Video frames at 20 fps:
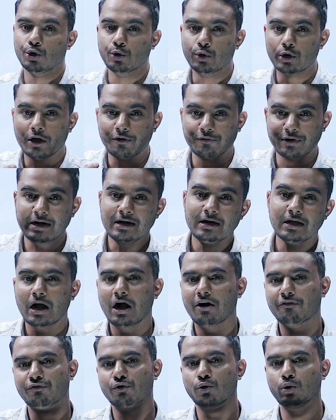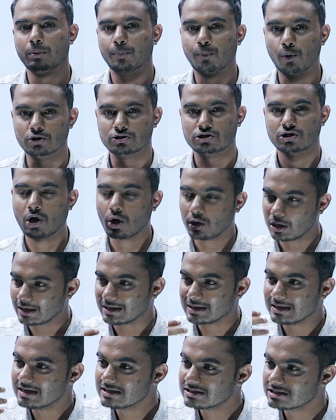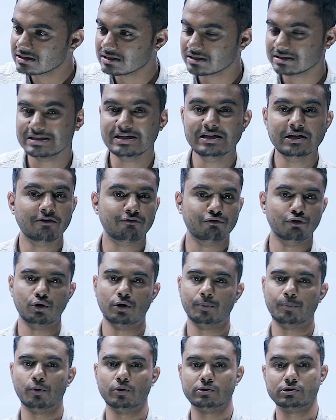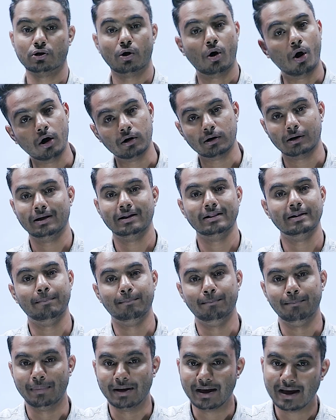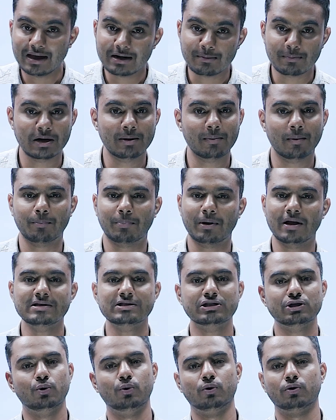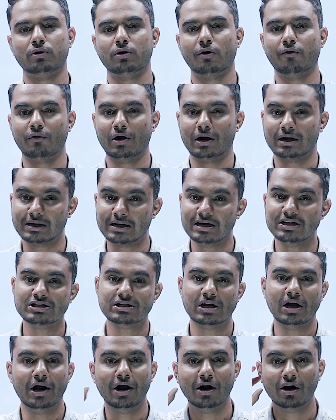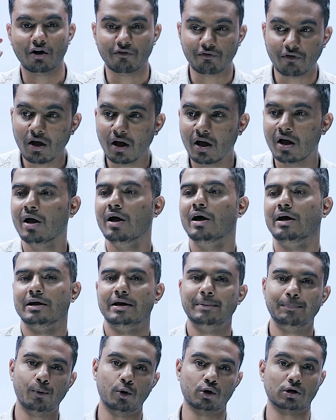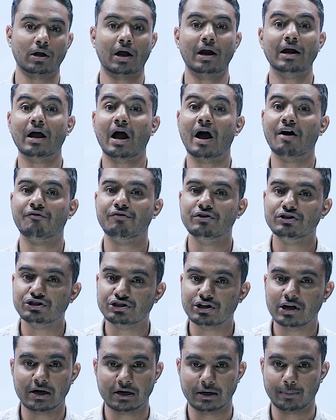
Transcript: would have read a few reports or at least seen a few reports, or in the bare minimum case you would have at least heard of a report, an official